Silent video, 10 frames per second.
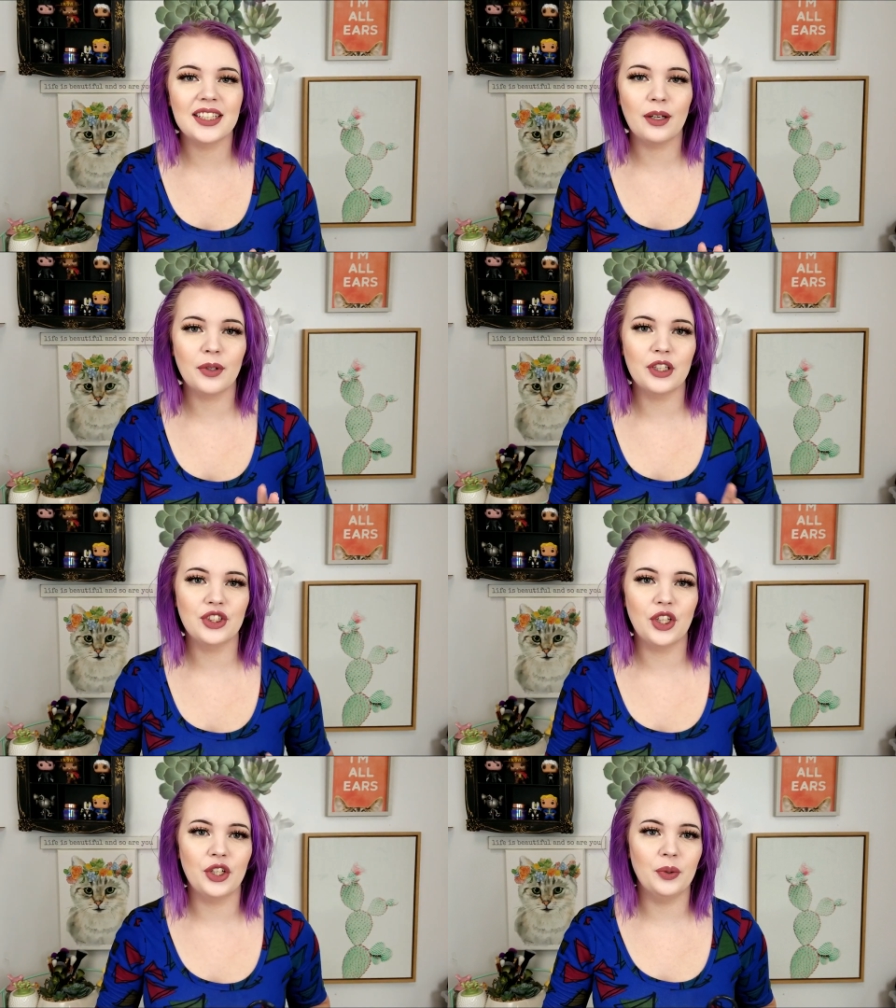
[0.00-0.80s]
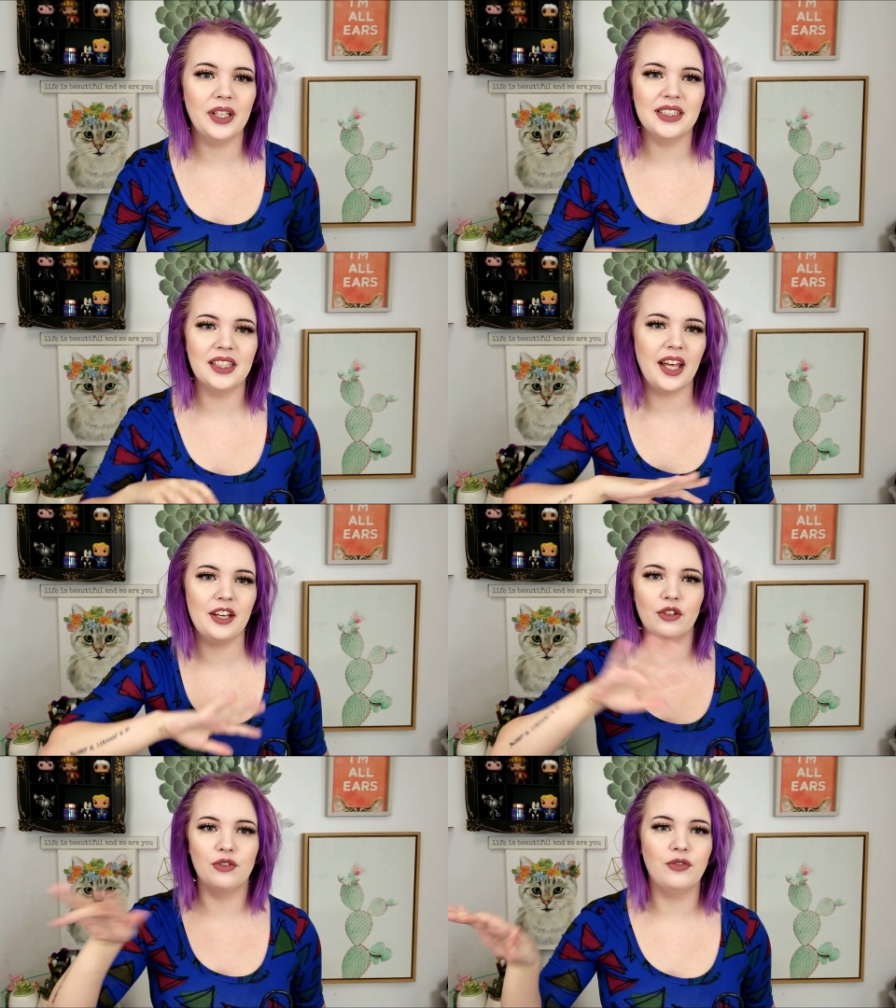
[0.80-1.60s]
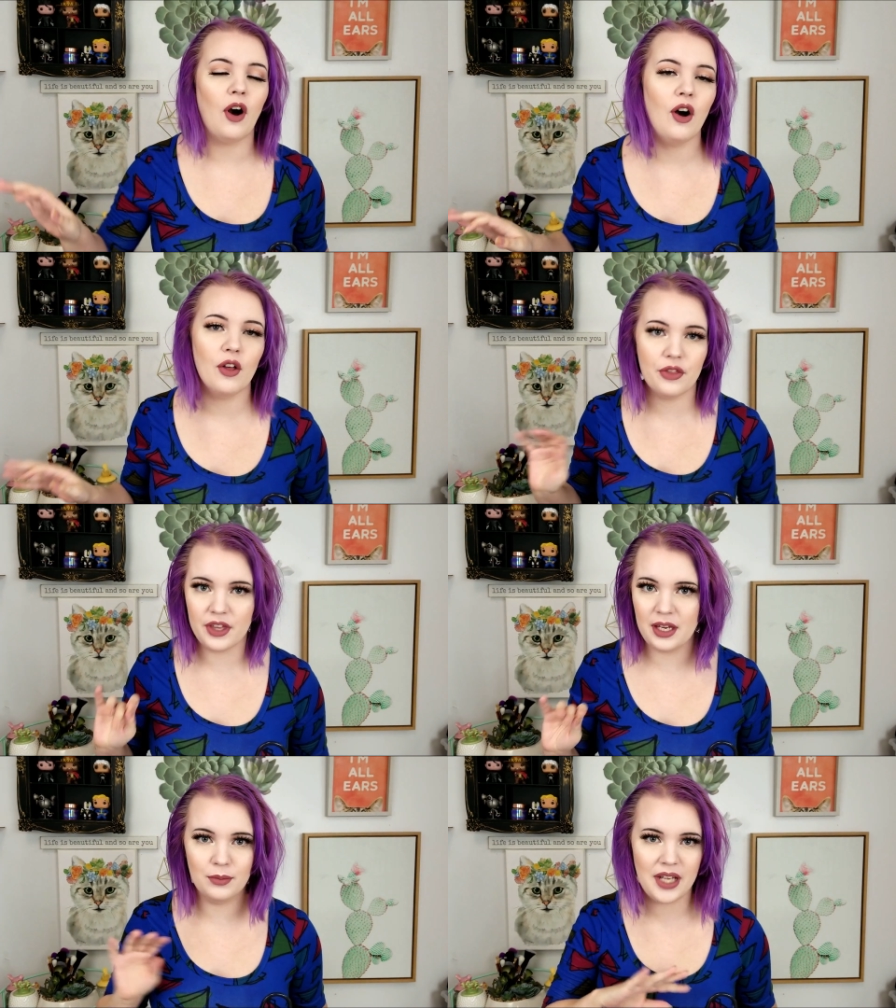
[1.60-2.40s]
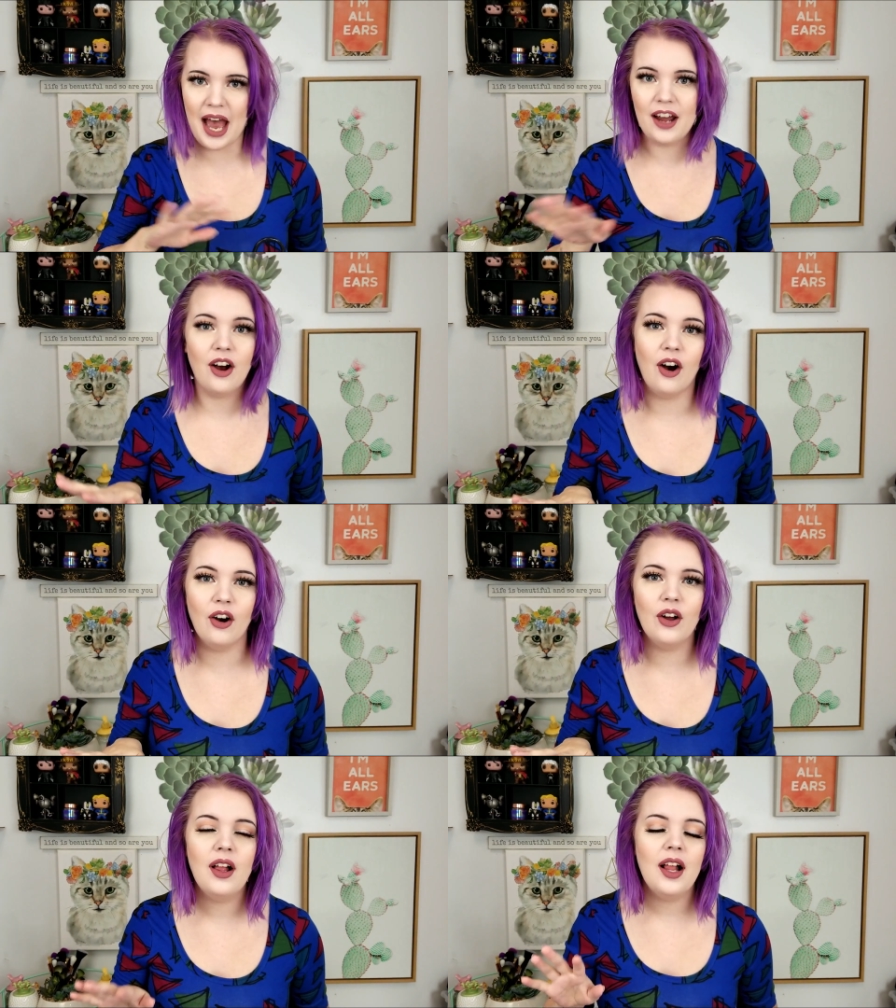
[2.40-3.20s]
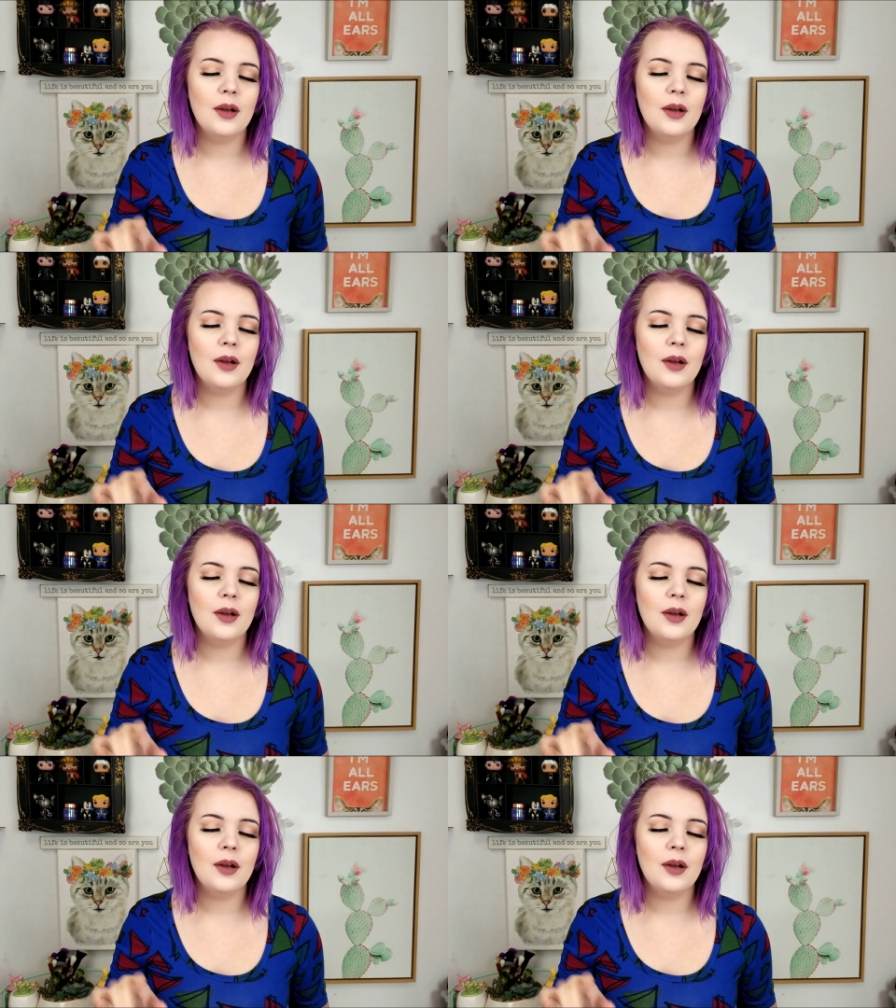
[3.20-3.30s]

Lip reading: thing I'm going to show you isn't like fall themed at all,